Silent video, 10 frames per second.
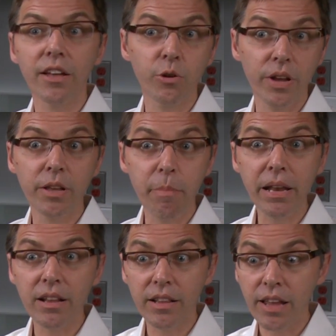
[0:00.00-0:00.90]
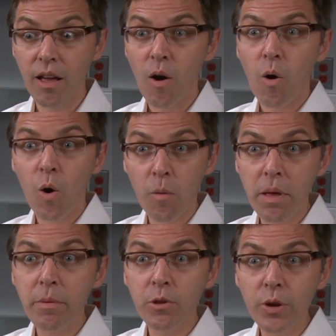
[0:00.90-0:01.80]
either independently or
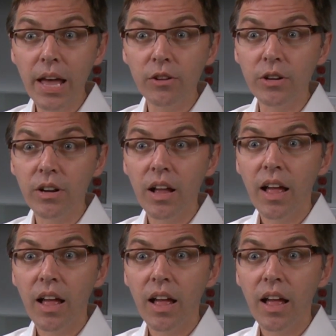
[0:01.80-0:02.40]
maybe together.